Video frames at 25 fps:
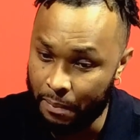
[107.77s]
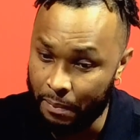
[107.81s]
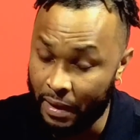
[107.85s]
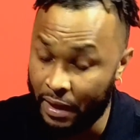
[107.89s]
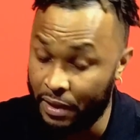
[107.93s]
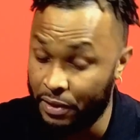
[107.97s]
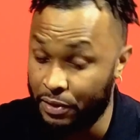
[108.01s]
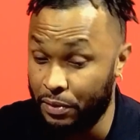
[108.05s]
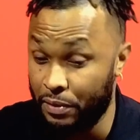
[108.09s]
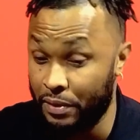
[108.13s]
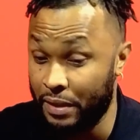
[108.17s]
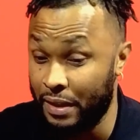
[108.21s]
making
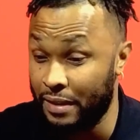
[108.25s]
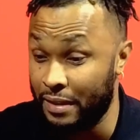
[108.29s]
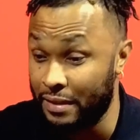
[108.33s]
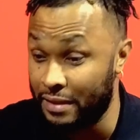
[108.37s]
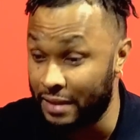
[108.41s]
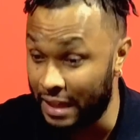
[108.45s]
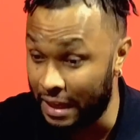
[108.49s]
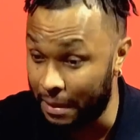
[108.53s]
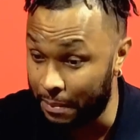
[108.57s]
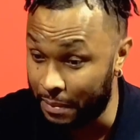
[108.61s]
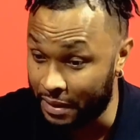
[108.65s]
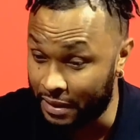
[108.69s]
sure that the
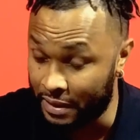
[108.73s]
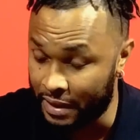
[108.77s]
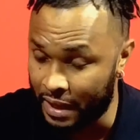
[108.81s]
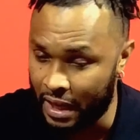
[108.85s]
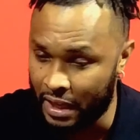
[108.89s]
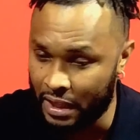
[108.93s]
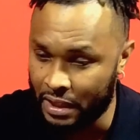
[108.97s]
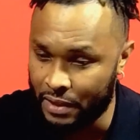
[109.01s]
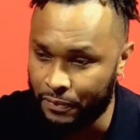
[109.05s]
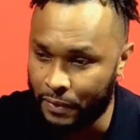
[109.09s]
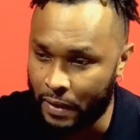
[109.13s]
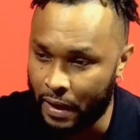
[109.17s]
team is
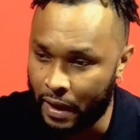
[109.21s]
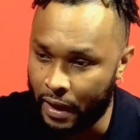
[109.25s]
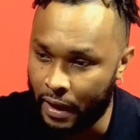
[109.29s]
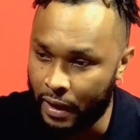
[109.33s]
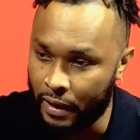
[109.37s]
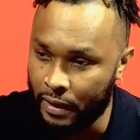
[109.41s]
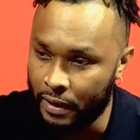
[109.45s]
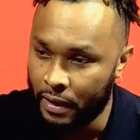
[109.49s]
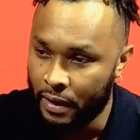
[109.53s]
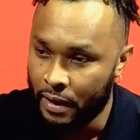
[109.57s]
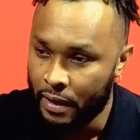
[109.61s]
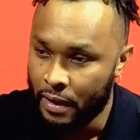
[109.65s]
satisfied,